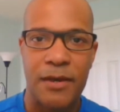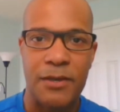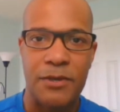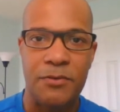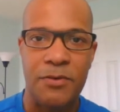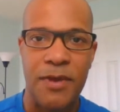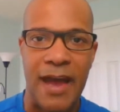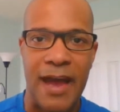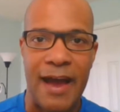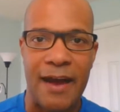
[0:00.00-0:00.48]

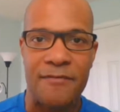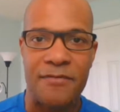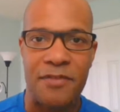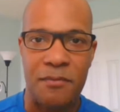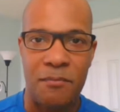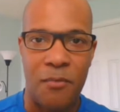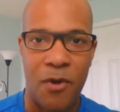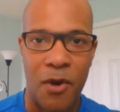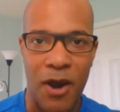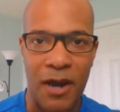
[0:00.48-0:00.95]
You have
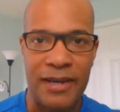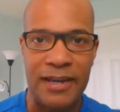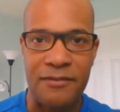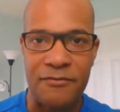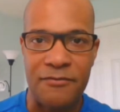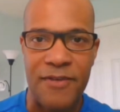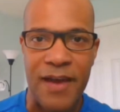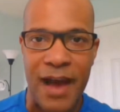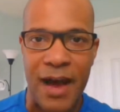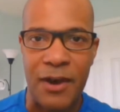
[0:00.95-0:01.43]
the market
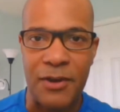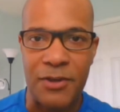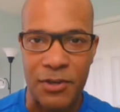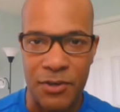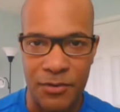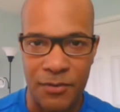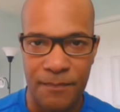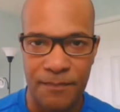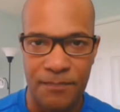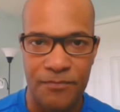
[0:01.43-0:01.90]

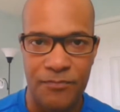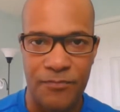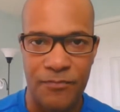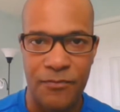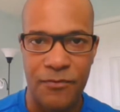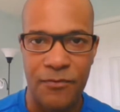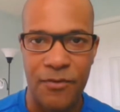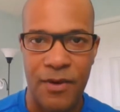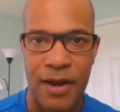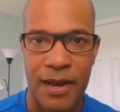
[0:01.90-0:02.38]
value,
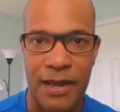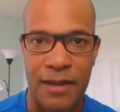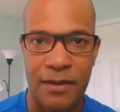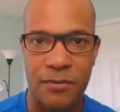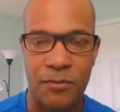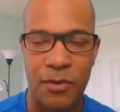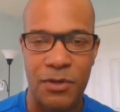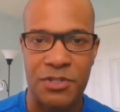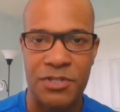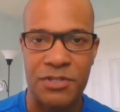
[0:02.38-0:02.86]
right,
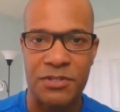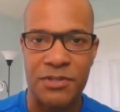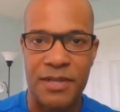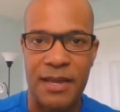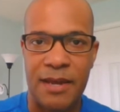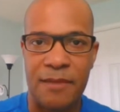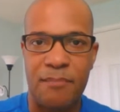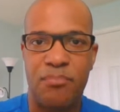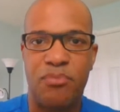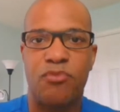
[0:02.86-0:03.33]
which is
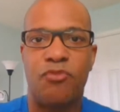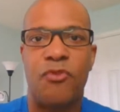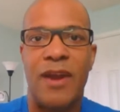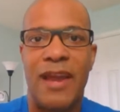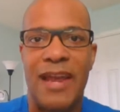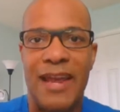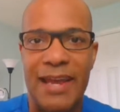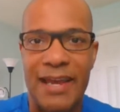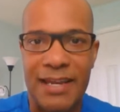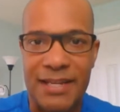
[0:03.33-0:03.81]
the
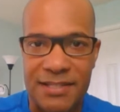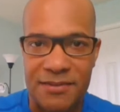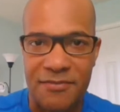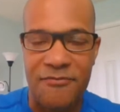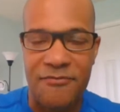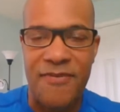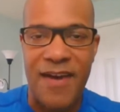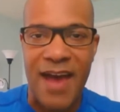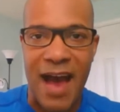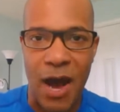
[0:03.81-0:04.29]
appraised
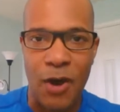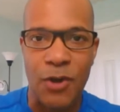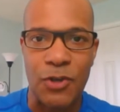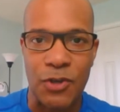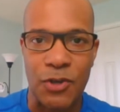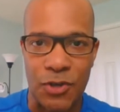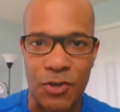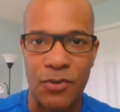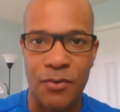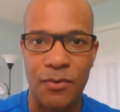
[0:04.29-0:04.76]

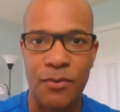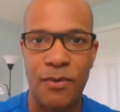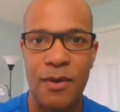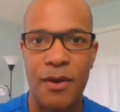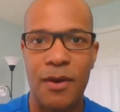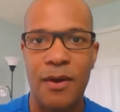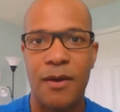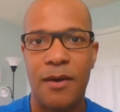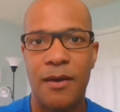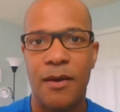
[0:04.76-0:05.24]
value
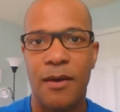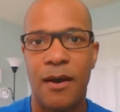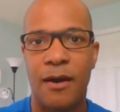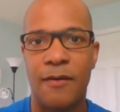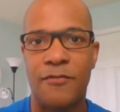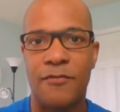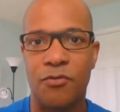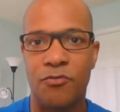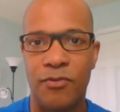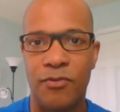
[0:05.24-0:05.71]
of